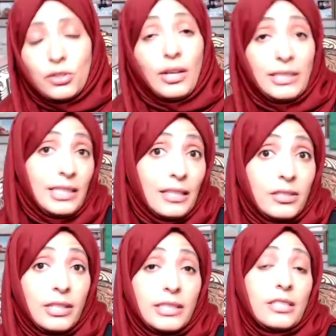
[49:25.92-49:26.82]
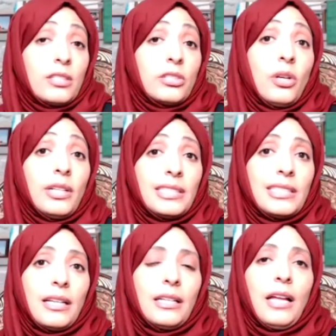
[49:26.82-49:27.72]
So et cetera. So it's,
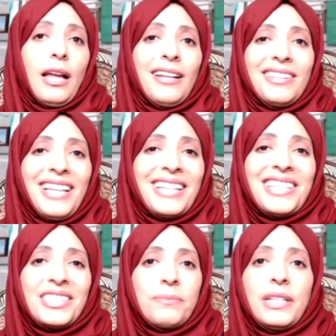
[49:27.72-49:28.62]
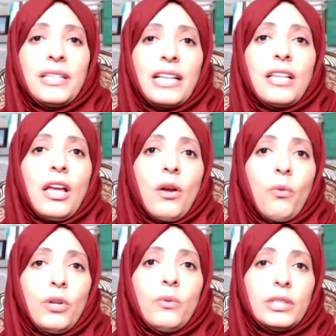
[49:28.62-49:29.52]
yeah, it doesn't mean that
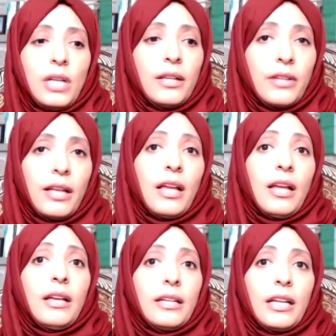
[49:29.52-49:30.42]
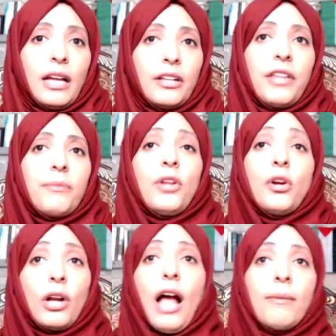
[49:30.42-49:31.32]
when we tell the, yeah, them, no,
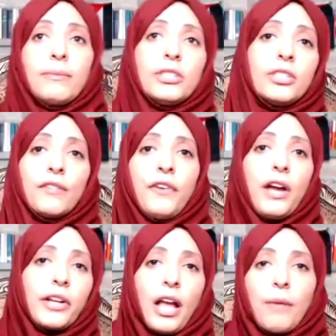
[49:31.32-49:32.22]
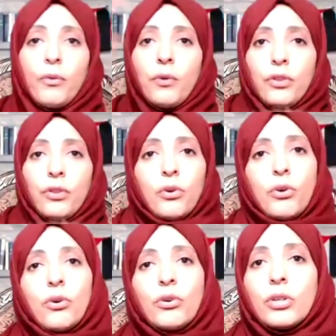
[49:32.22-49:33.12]
come interfere, come with
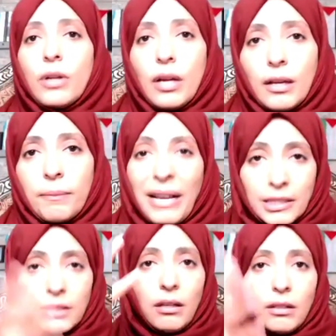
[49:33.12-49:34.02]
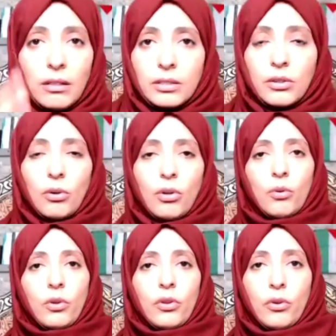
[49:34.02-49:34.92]
your muscles or
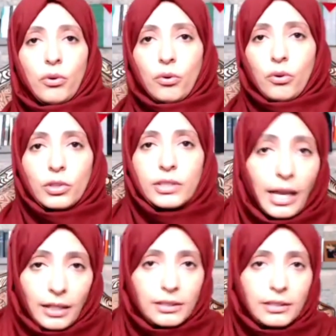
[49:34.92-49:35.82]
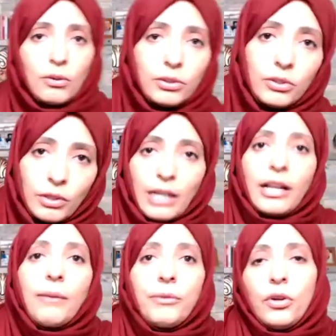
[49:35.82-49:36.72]
with your tongues, or, you know,
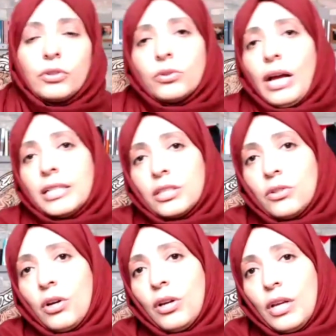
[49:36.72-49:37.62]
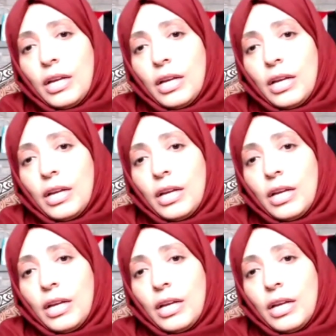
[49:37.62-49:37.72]
come, you know, to us, you know,